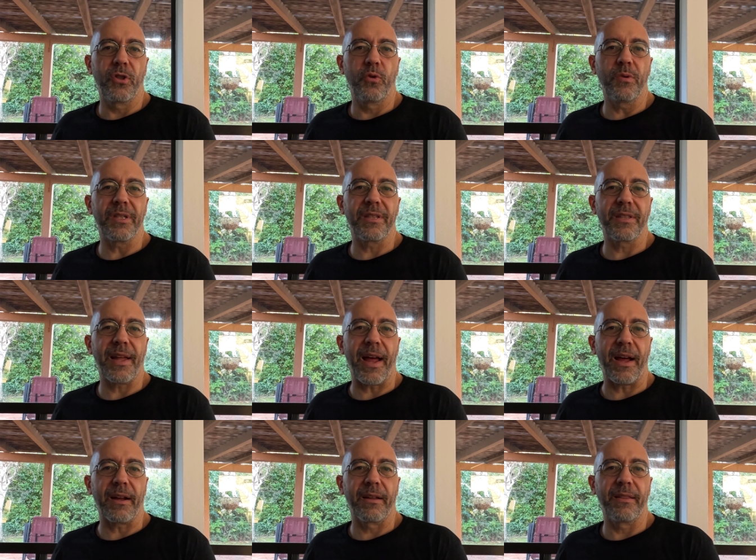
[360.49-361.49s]
to
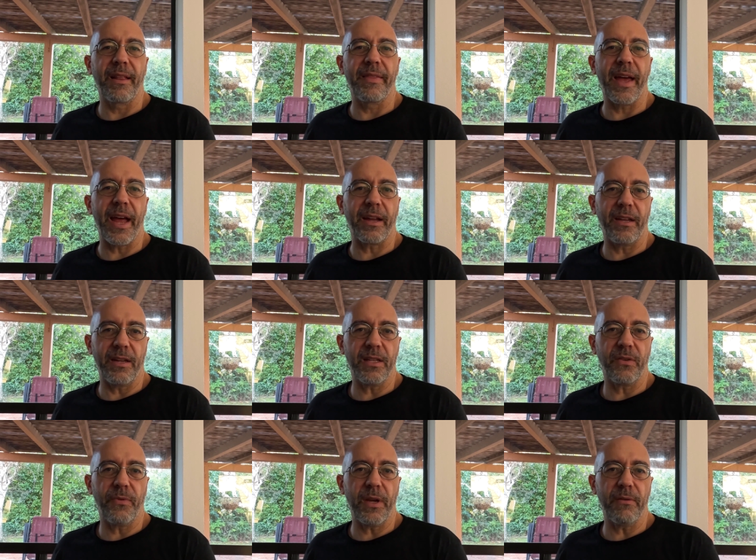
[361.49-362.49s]
stack the deck in
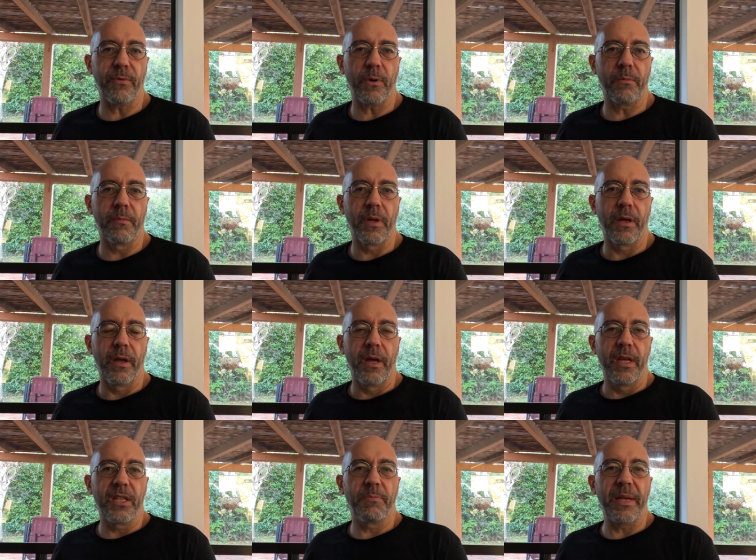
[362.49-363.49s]
his favor.
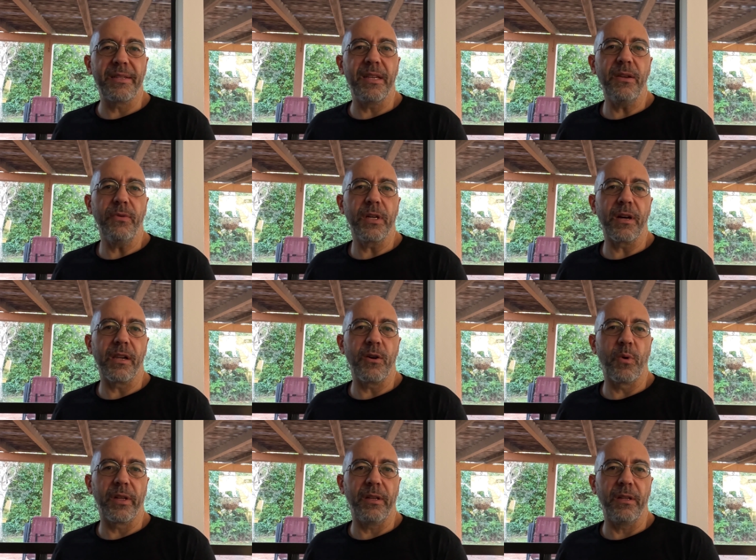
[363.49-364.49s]
Specifically,
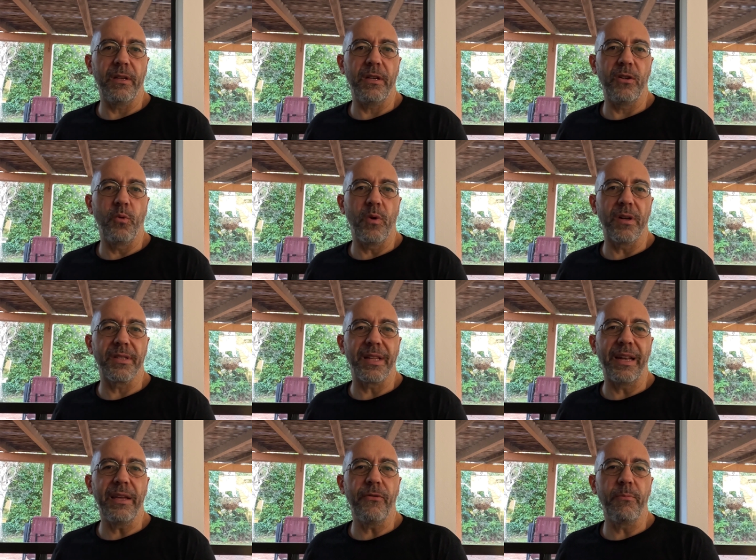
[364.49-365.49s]
what he did was
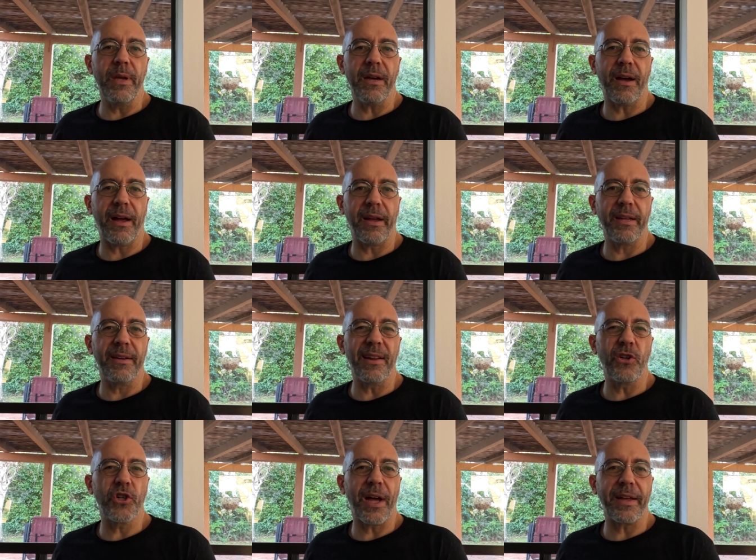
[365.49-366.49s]
leave behind
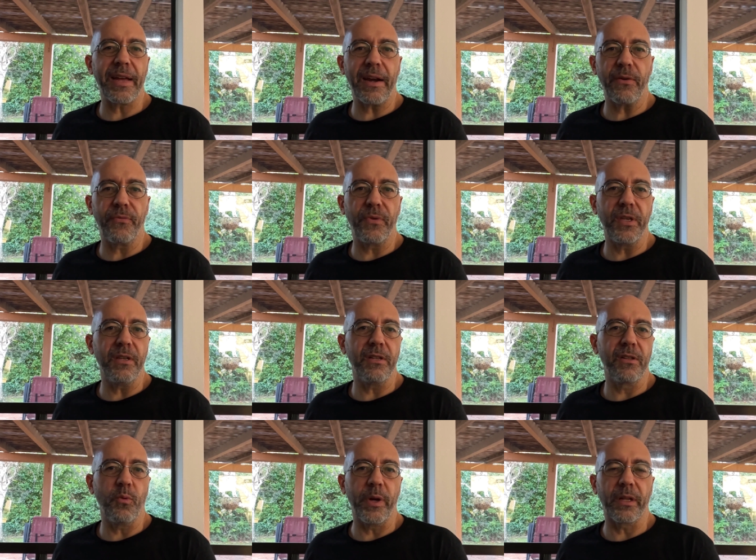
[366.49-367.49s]
a giant
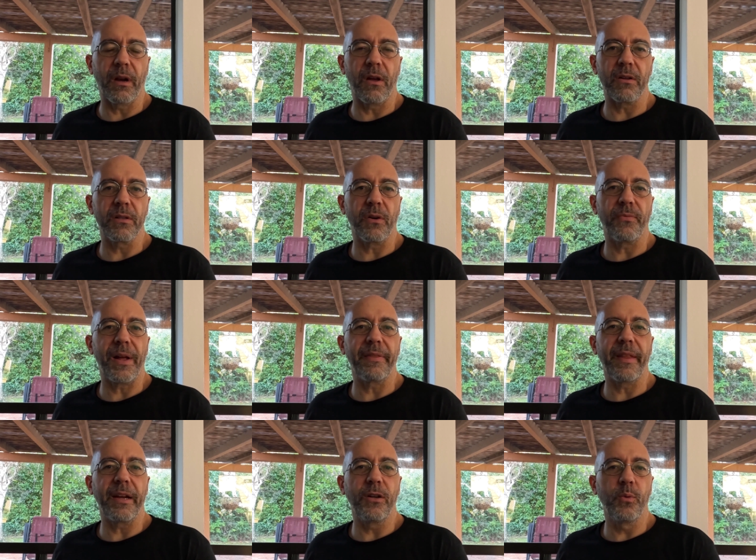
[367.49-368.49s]
feast with lots of
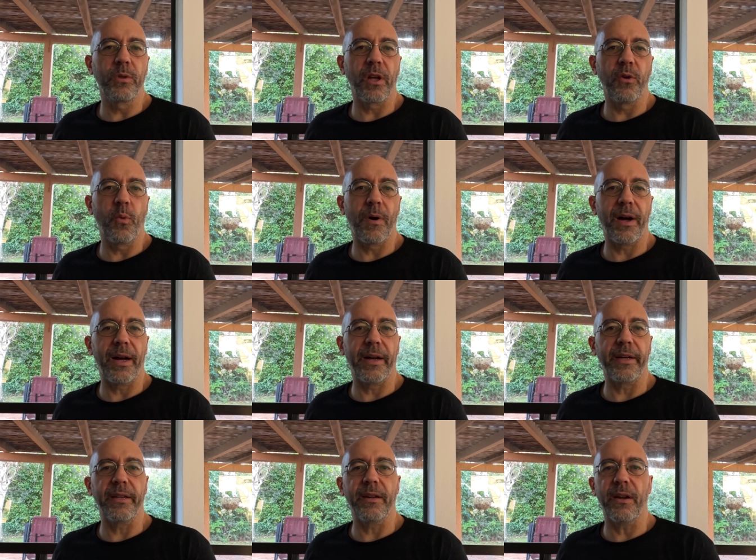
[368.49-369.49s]
undiluted
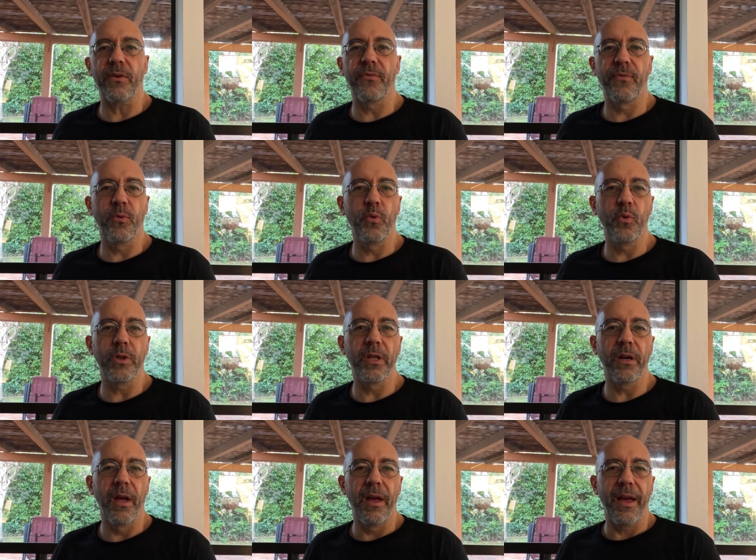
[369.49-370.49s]
wine and food,